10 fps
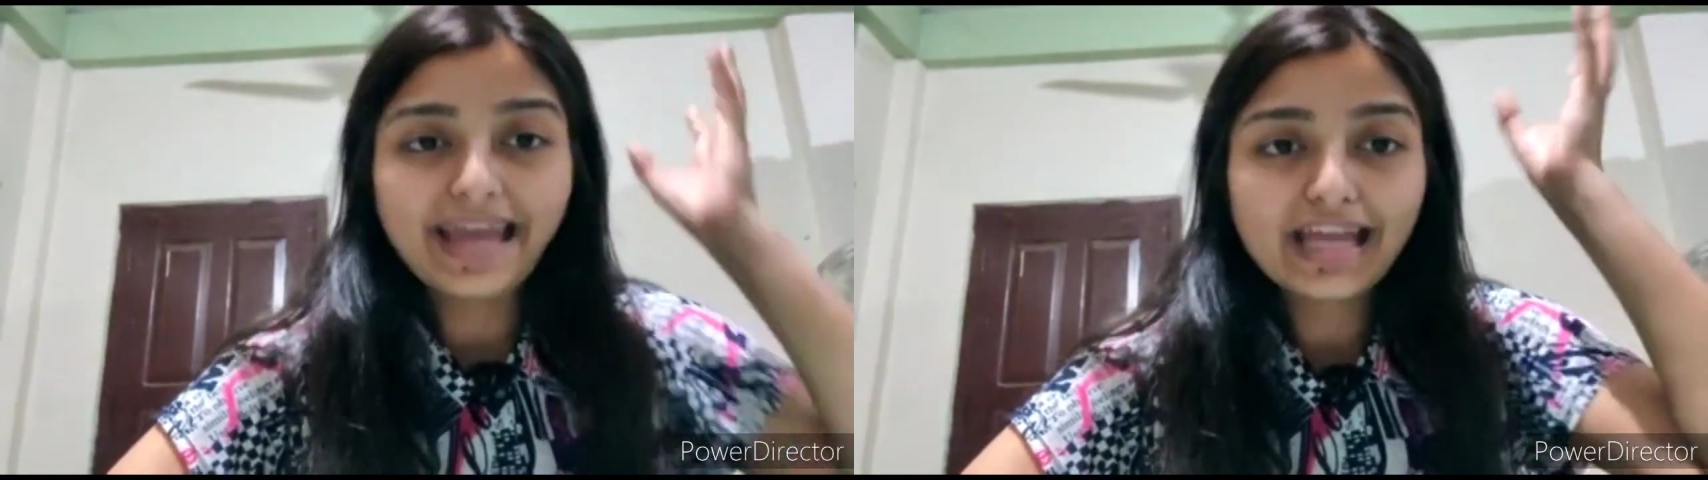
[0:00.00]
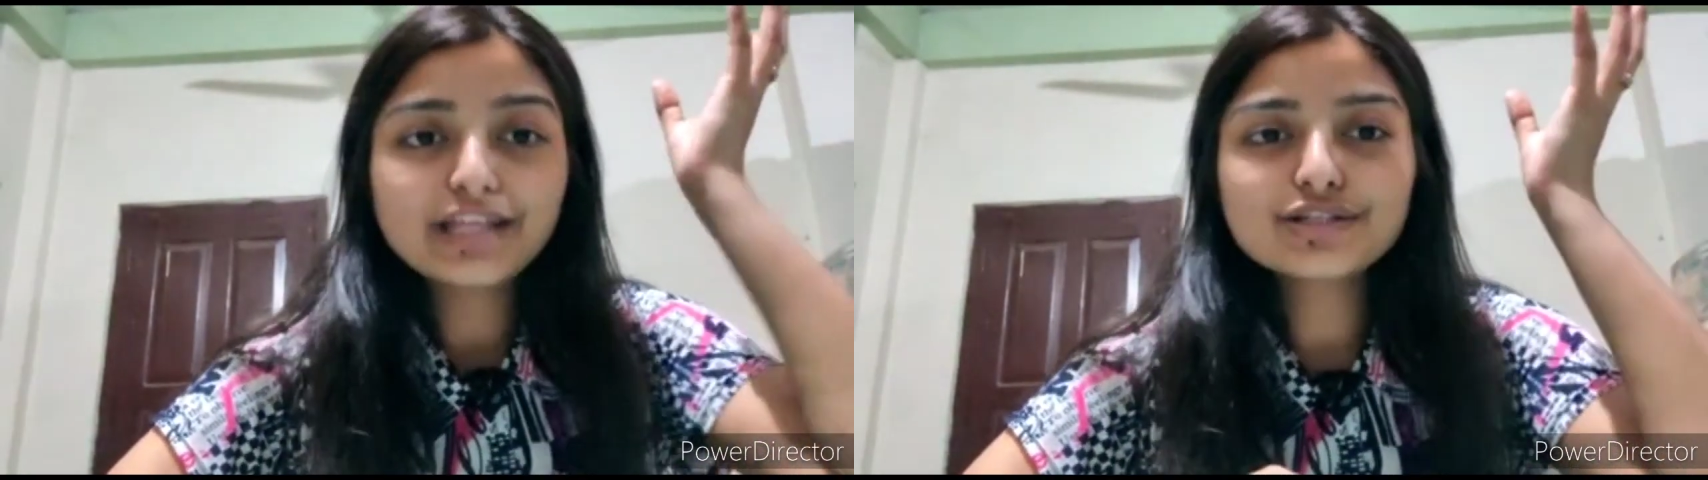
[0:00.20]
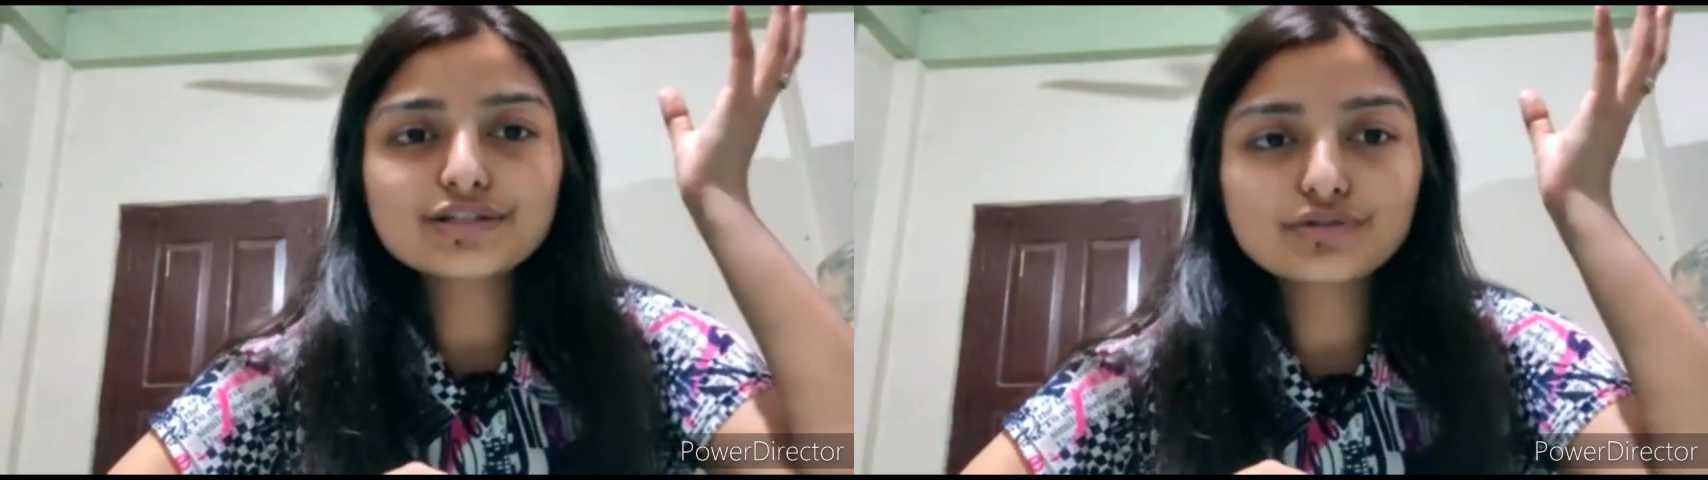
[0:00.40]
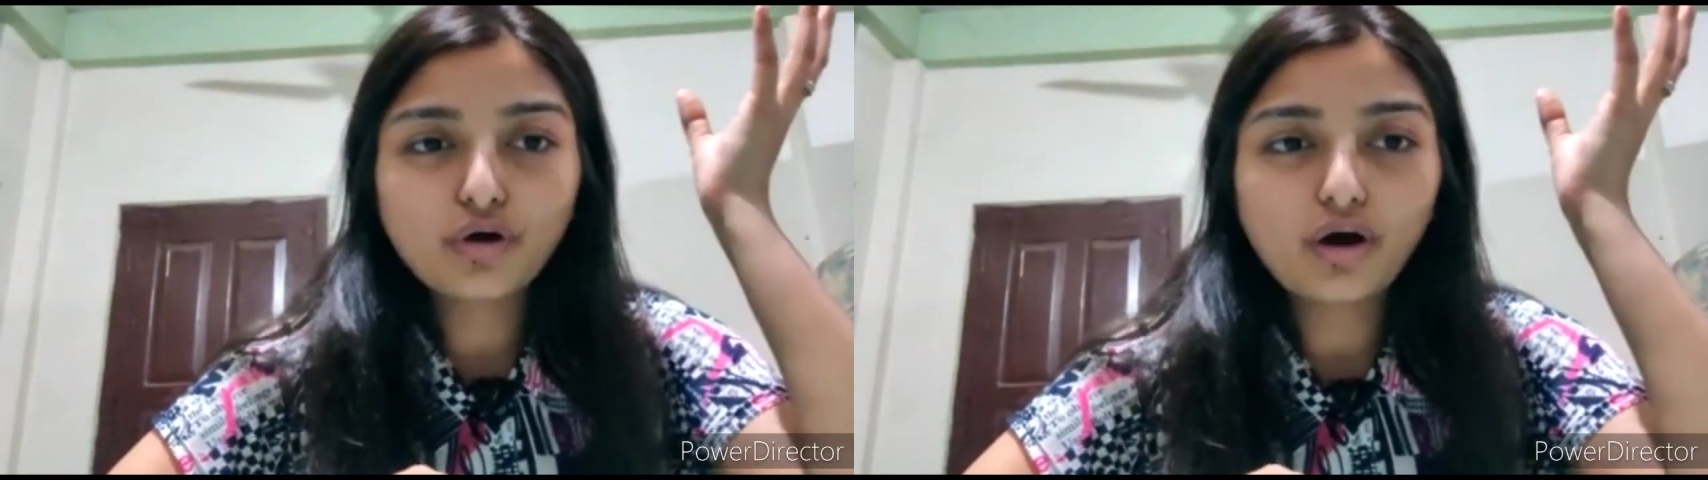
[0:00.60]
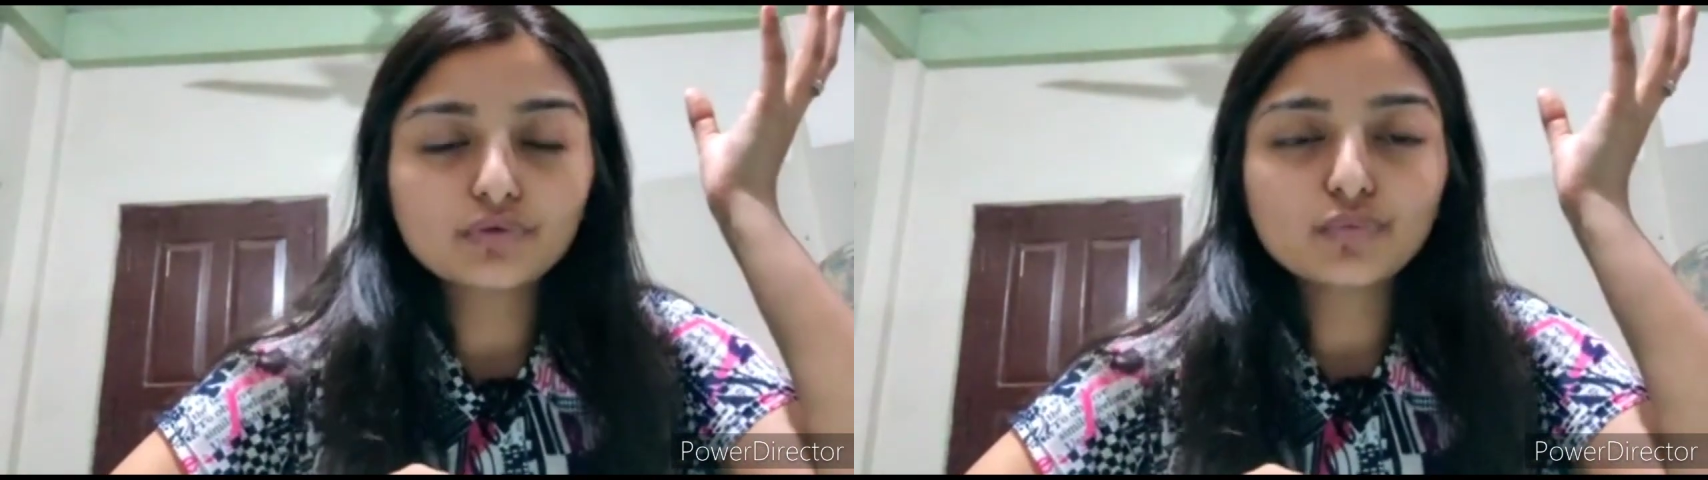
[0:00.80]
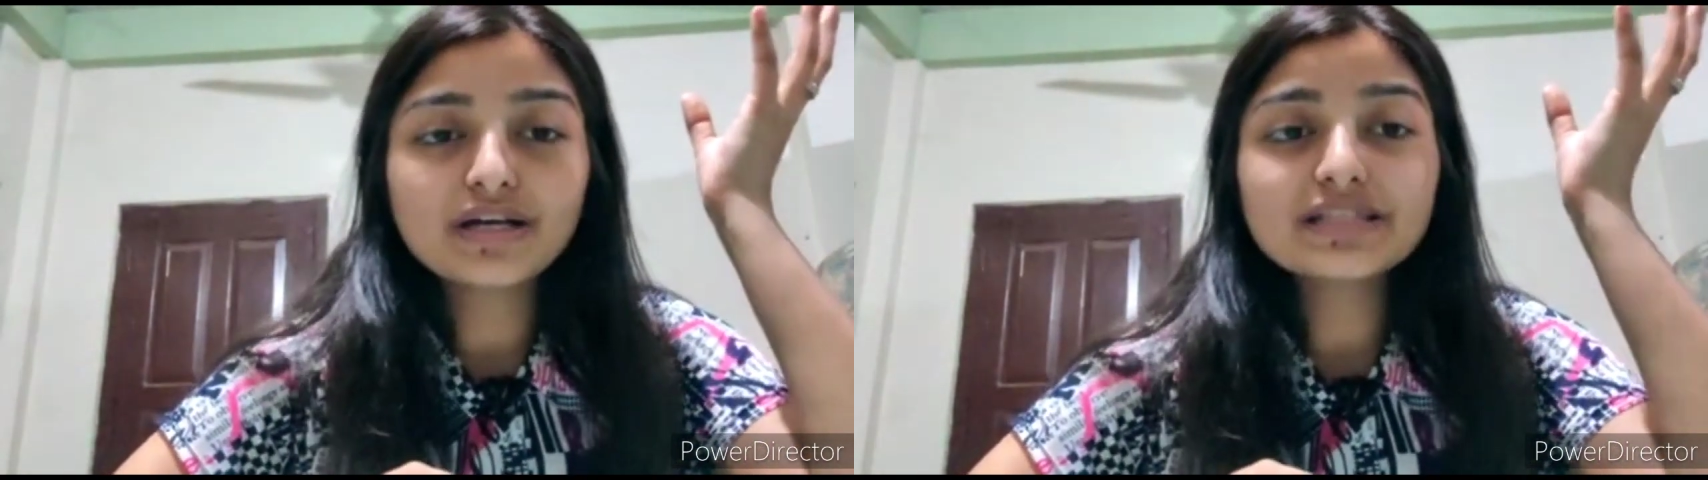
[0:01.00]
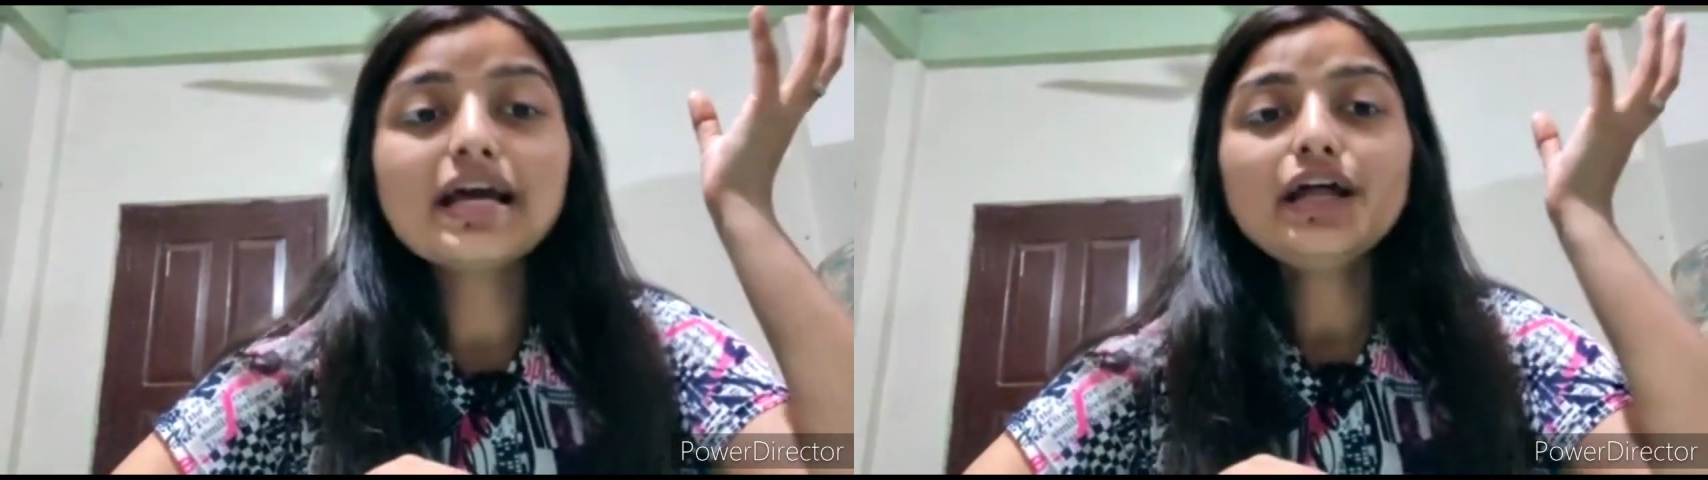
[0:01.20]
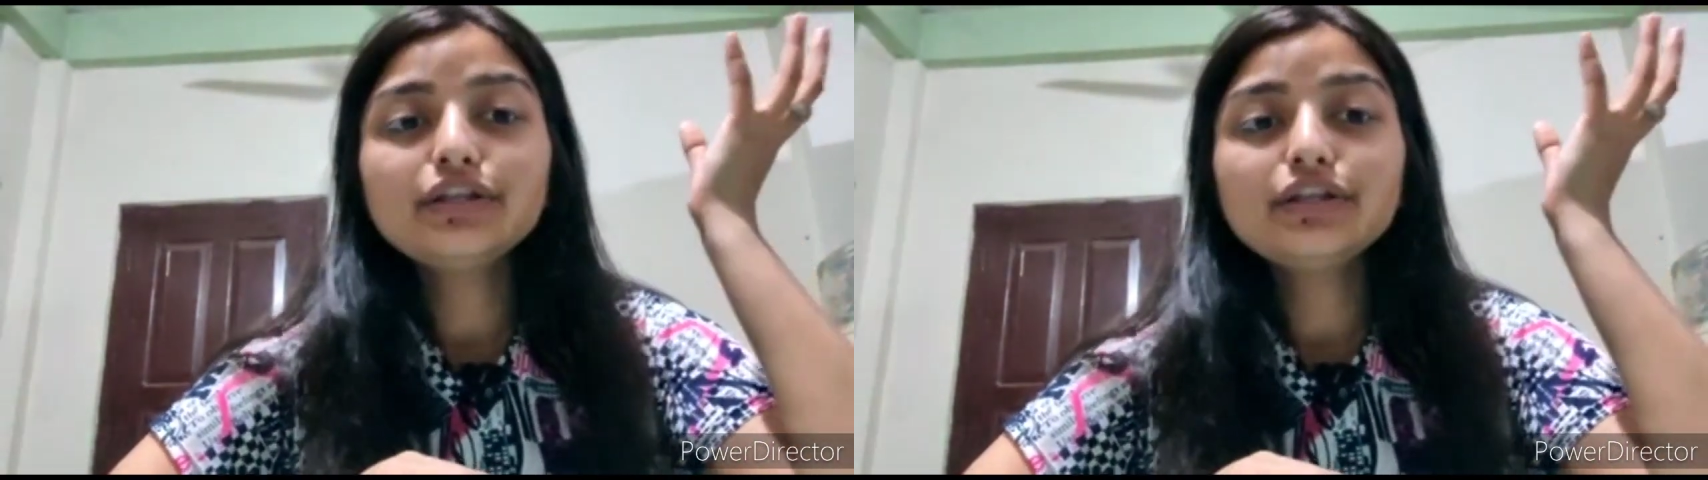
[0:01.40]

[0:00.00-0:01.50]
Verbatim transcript: the angels got was